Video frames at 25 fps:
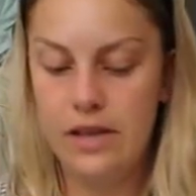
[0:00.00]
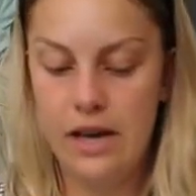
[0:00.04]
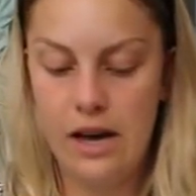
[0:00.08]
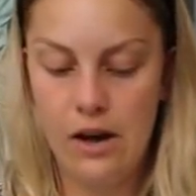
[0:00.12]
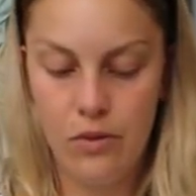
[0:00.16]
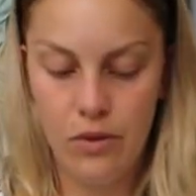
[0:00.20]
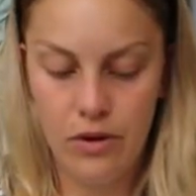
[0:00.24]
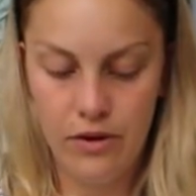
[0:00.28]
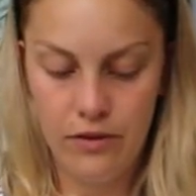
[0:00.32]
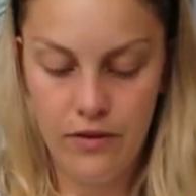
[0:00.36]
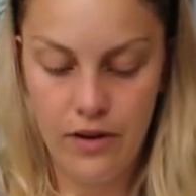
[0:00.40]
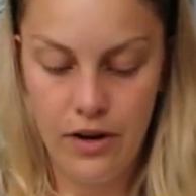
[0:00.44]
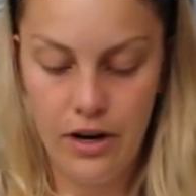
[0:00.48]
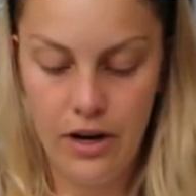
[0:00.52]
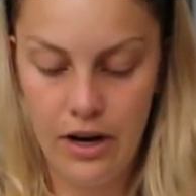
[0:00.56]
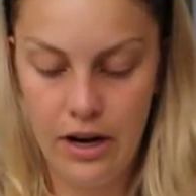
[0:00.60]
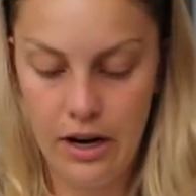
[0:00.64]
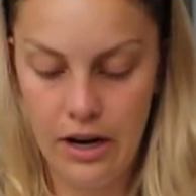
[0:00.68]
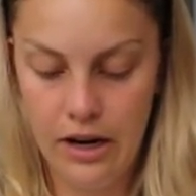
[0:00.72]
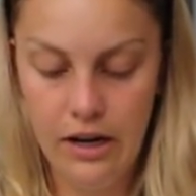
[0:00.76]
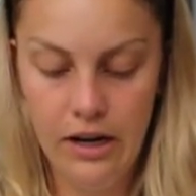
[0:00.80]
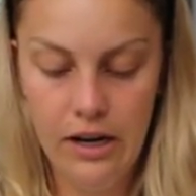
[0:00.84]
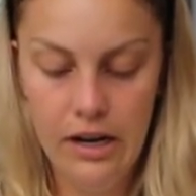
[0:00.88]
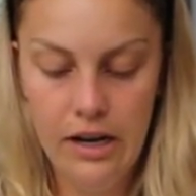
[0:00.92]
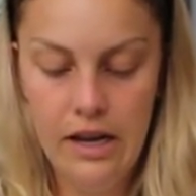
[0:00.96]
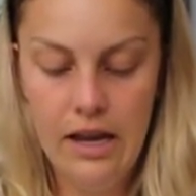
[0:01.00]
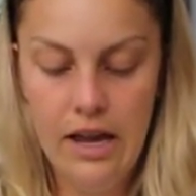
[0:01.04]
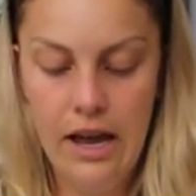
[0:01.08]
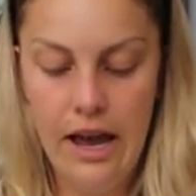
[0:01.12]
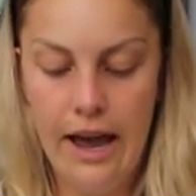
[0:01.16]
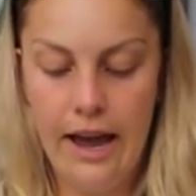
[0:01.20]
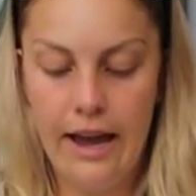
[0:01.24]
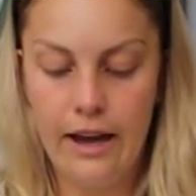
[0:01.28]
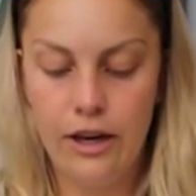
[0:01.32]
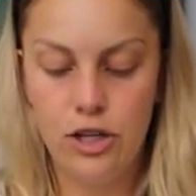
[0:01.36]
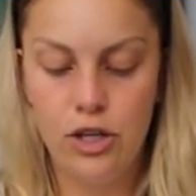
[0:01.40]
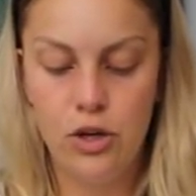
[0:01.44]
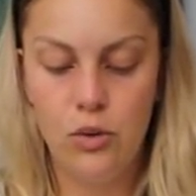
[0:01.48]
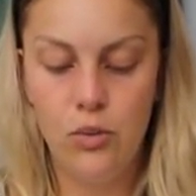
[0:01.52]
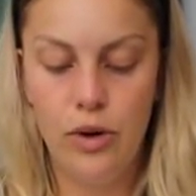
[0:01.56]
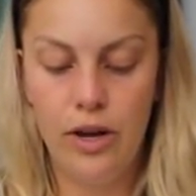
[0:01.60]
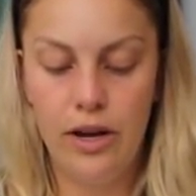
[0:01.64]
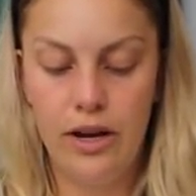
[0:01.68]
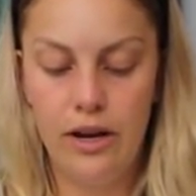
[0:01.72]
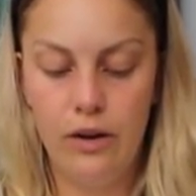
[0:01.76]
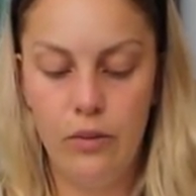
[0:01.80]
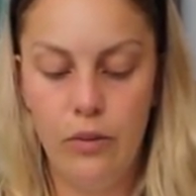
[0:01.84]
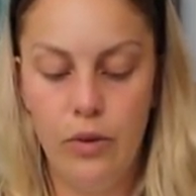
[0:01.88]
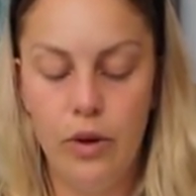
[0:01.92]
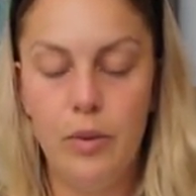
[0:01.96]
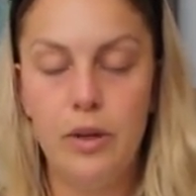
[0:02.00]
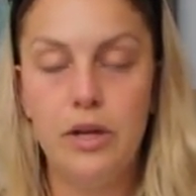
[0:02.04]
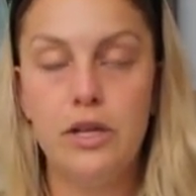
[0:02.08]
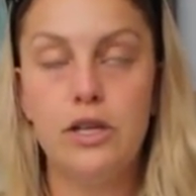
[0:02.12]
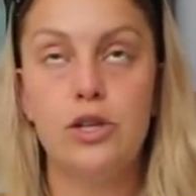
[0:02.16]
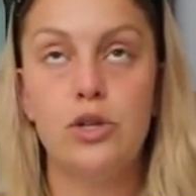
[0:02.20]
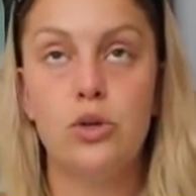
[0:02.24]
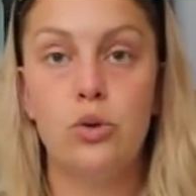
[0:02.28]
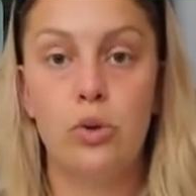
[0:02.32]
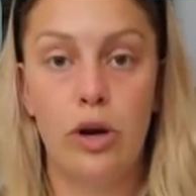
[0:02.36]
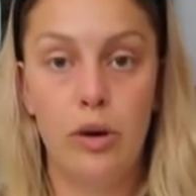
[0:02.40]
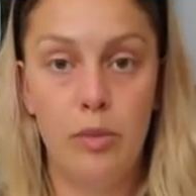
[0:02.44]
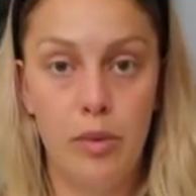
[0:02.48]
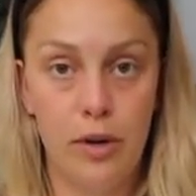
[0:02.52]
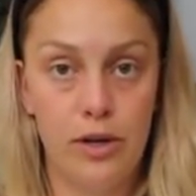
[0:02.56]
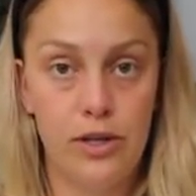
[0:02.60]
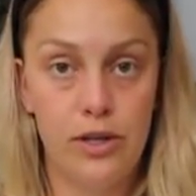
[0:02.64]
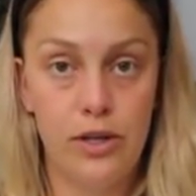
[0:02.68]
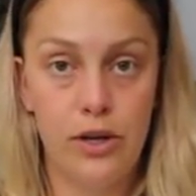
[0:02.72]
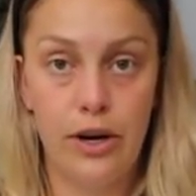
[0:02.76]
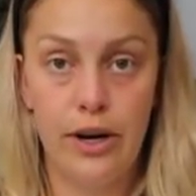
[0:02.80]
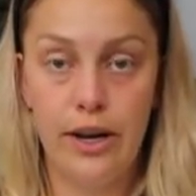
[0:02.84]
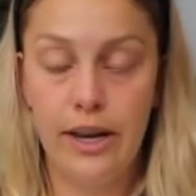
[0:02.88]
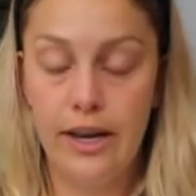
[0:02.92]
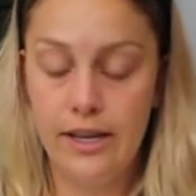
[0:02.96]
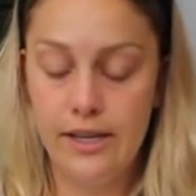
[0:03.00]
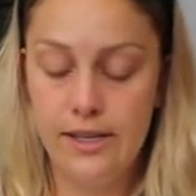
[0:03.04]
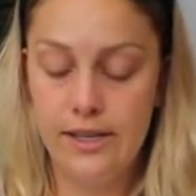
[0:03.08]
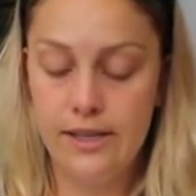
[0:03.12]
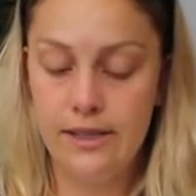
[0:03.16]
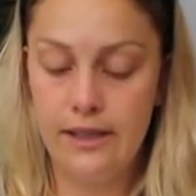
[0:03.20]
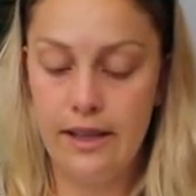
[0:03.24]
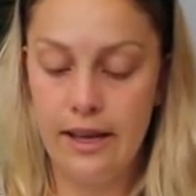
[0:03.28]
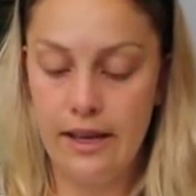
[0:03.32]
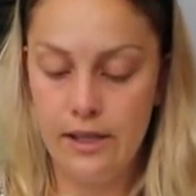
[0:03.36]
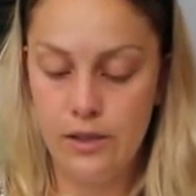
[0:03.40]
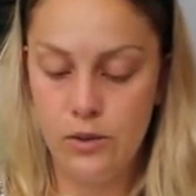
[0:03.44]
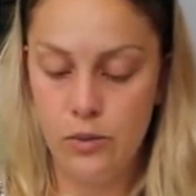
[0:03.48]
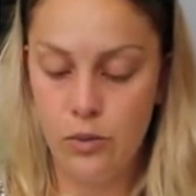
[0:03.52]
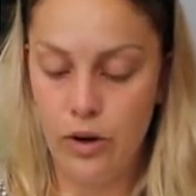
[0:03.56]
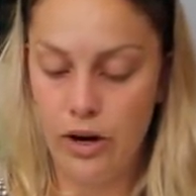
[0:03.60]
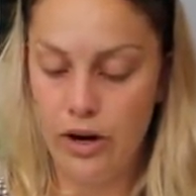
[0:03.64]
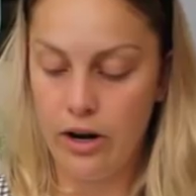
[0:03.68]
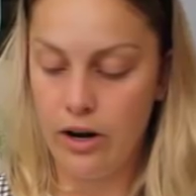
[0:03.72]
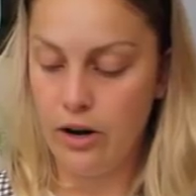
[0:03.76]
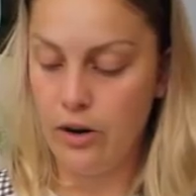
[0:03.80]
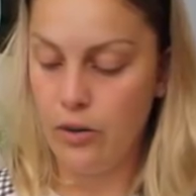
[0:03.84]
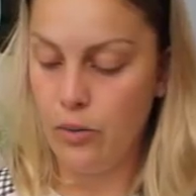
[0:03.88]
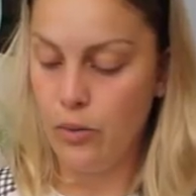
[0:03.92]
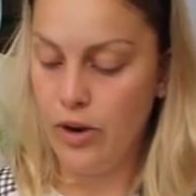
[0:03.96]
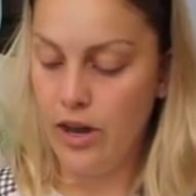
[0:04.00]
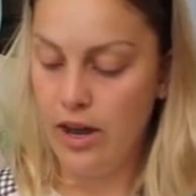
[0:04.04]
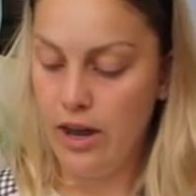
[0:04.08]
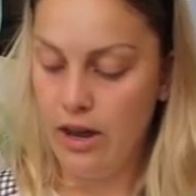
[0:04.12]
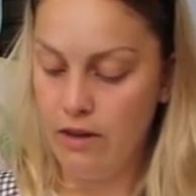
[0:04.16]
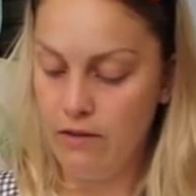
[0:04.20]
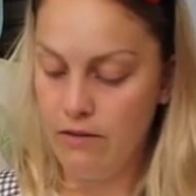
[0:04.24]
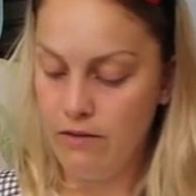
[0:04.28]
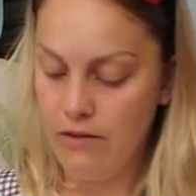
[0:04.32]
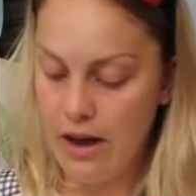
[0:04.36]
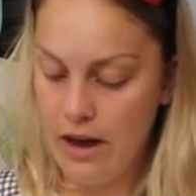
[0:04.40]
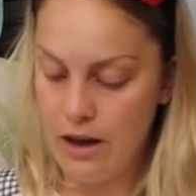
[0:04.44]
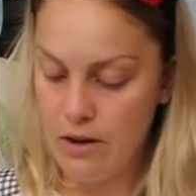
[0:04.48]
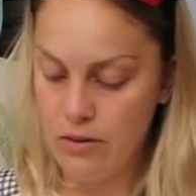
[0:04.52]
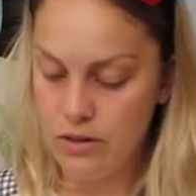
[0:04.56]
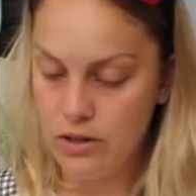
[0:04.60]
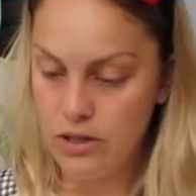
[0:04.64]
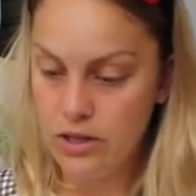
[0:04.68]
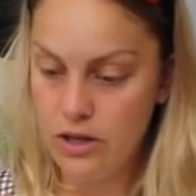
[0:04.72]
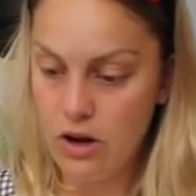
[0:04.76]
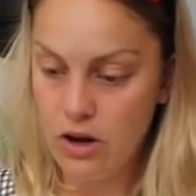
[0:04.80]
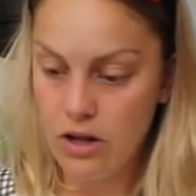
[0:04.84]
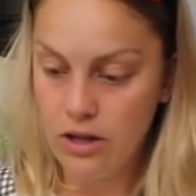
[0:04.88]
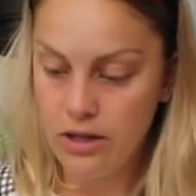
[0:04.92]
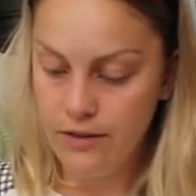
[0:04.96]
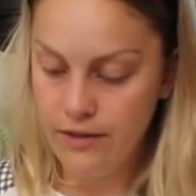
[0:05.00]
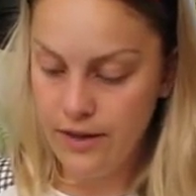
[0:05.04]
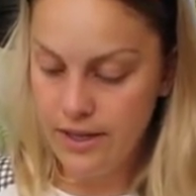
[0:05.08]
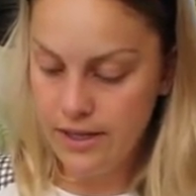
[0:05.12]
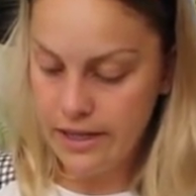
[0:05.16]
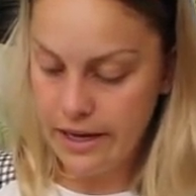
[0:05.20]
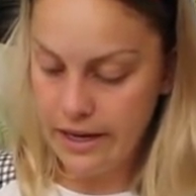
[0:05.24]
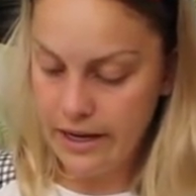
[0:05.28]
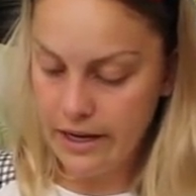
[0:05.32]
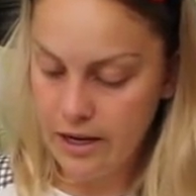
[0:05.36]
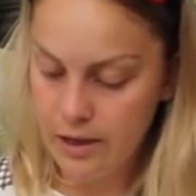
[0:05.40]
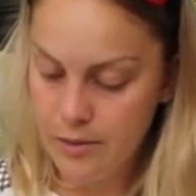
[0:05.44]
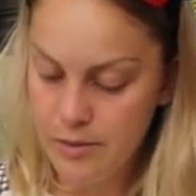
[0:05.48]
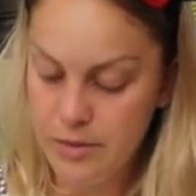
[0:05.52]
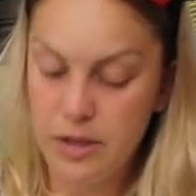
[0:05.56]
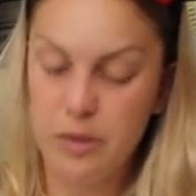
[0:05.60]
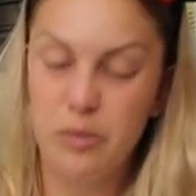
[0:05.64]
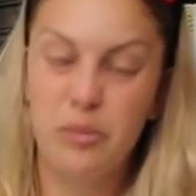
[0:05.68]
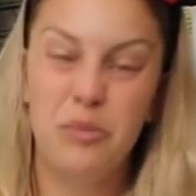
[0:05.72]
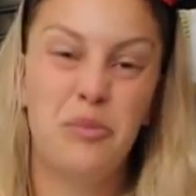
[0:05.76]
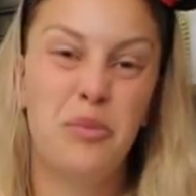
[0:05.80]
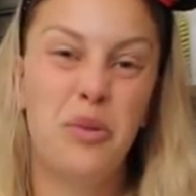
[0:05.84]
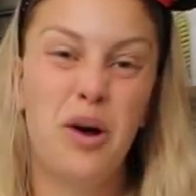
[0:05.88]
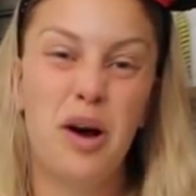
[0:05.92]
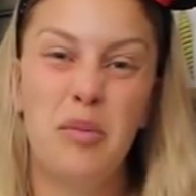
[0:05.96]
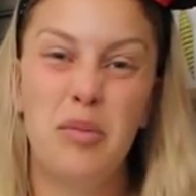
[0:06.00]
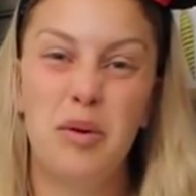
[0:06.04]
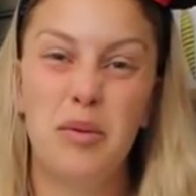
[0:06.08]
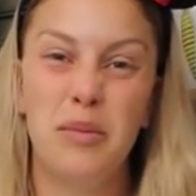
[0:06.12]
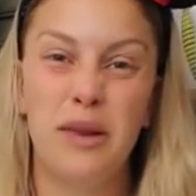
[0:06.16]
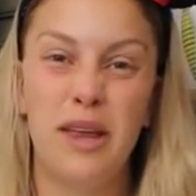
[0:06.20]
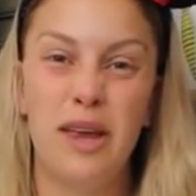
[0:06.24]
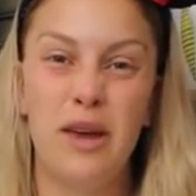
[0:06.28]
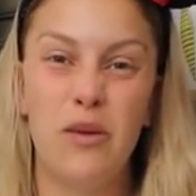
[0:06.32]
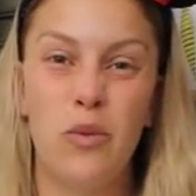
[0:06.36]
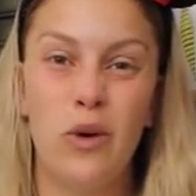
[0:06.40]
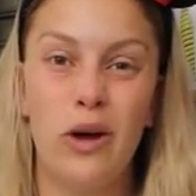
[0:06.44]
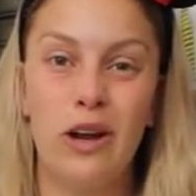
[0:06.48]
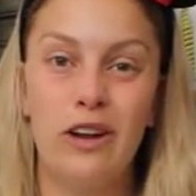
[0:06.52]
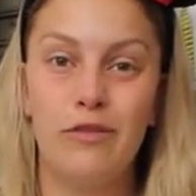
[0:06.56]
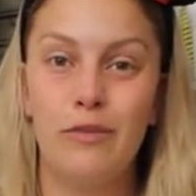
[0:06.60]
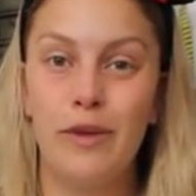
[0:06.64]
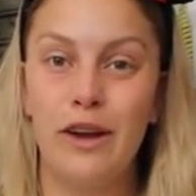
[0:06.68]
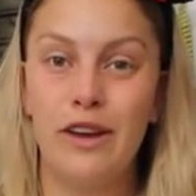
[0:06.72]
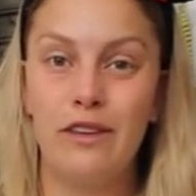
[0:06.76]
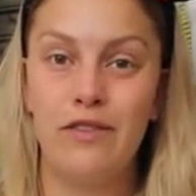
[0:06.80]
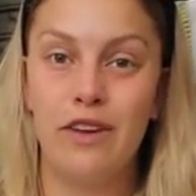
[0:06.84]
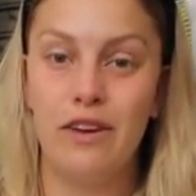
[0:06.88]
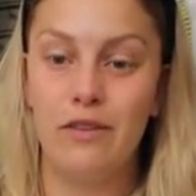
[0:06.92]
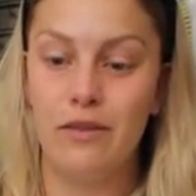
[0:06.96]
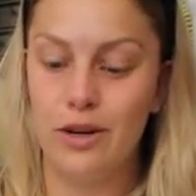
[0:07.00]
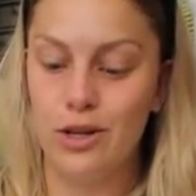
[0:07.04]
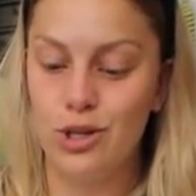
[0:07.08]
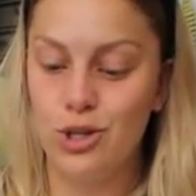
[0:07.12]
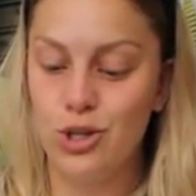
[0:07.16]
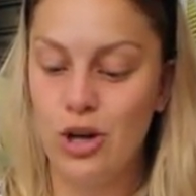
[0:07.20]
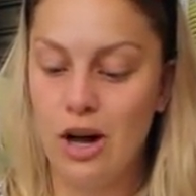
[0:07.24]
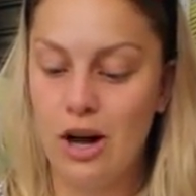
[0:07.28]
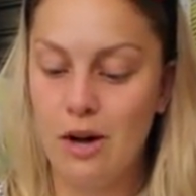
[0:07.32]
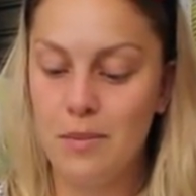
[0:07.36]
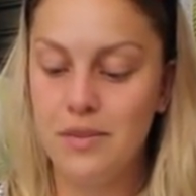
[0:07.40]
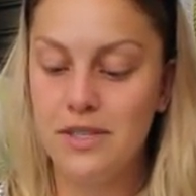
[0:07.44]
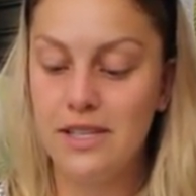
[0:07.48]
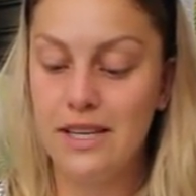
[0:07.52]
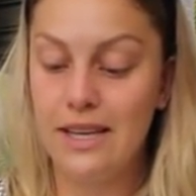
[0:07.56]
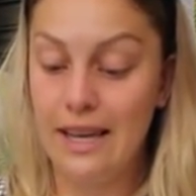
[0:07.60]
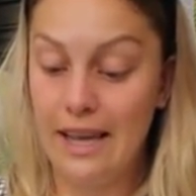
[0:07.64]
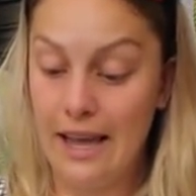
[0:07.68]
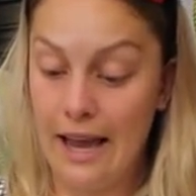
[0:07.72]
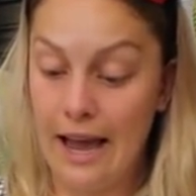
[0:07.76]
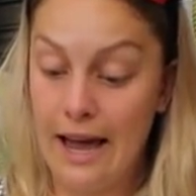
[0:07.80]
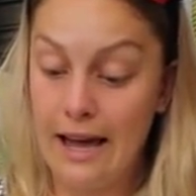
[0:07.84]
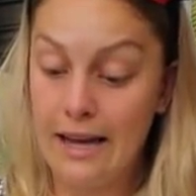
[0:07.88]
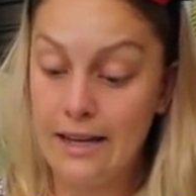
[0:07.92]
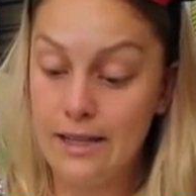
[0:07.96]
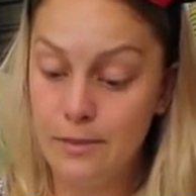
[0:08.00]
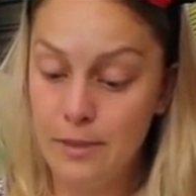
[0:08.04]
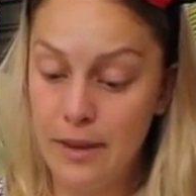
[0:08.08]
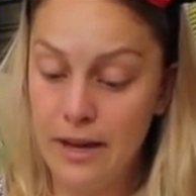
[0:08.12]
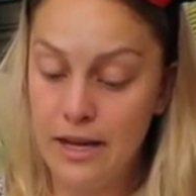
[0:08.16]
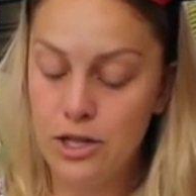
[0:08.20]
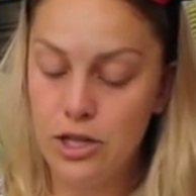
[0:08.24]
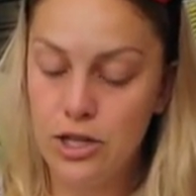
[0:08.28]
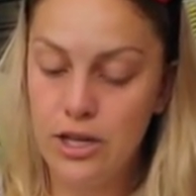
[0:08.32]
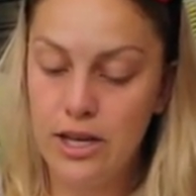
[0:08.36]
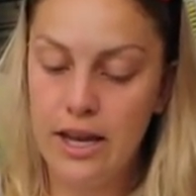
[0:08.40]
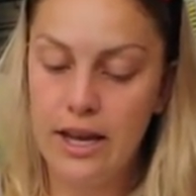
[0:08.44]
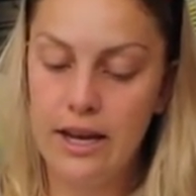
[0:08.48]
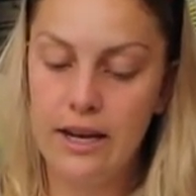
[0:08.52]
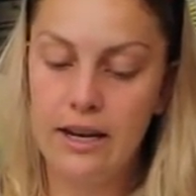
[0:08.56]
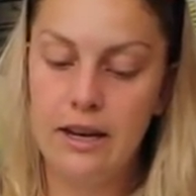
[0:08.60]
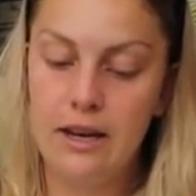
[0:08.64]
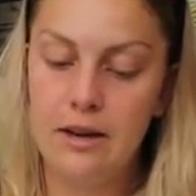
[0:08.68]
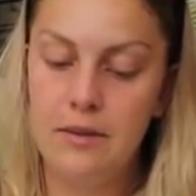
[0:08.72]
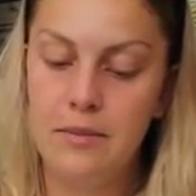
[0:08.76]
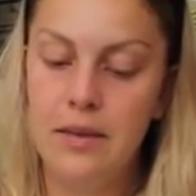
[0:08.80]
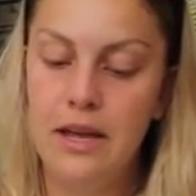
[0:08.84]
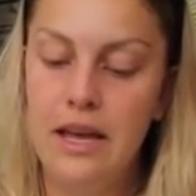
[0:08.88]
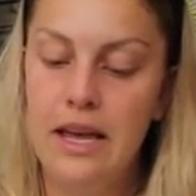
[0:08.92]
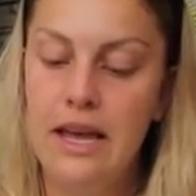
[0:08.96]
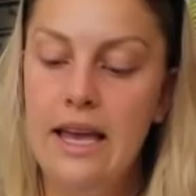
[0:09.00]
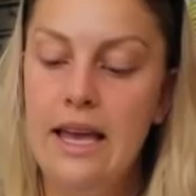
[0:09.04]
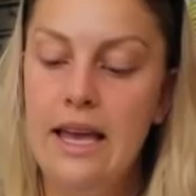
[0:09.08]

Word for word: that one for her. I actually went, we went to Storybook Circus. That's where we found all of these items, and probably one of my favorite shops at Magic Kingdom.